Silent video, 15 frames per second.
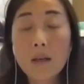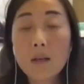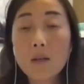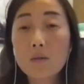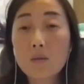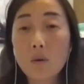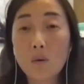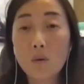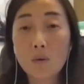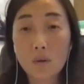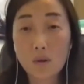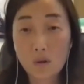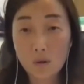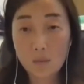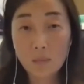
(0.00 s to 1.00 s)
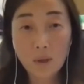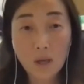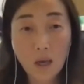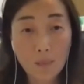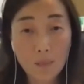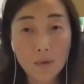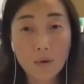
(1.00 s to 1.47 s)
So the human
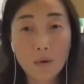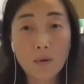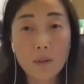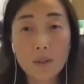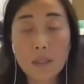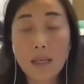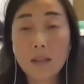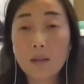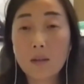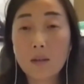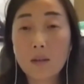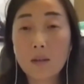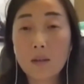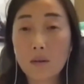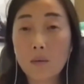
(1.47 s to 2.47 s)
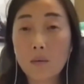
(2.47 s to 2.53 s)
capital is like the